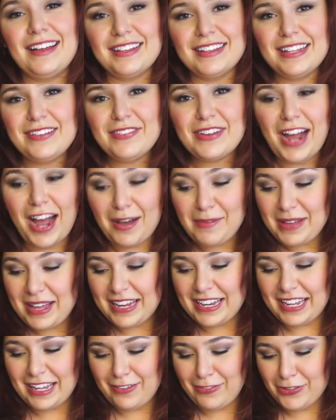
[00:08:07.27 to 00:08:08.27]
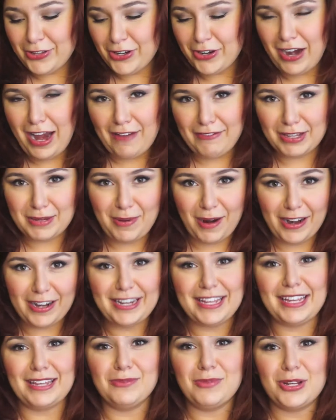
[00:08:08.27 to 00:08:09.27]
Leave a comment if you're having a
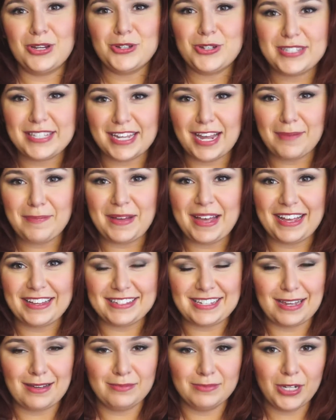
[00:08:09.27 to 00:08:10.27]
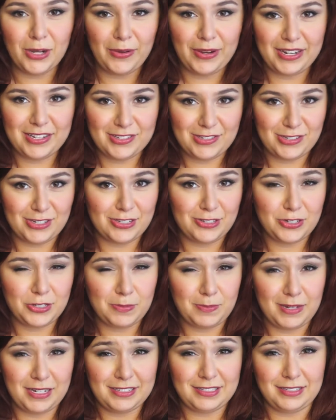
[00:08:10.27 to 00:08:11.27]
party and what you're dressing up as. I'm going as Ginger
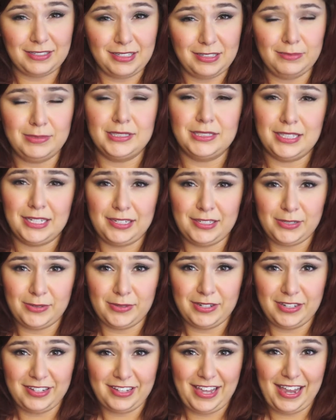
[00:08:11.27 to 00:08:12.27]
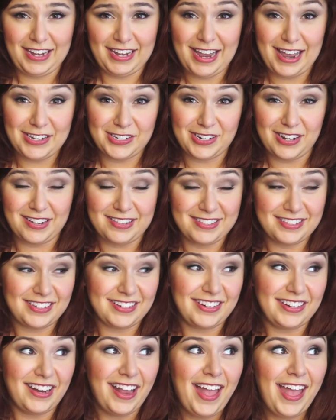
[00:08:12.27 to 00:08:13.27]
Spice a little bit late to a Kate Nash
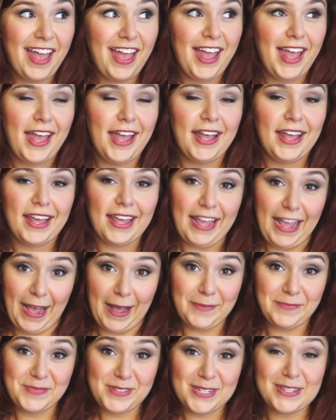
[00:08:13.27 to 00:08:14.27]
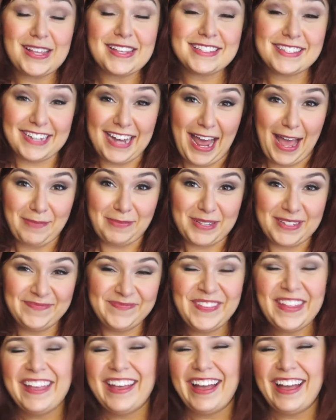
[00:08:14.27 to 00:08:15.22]
concert. Yeah, so that's gonna happen.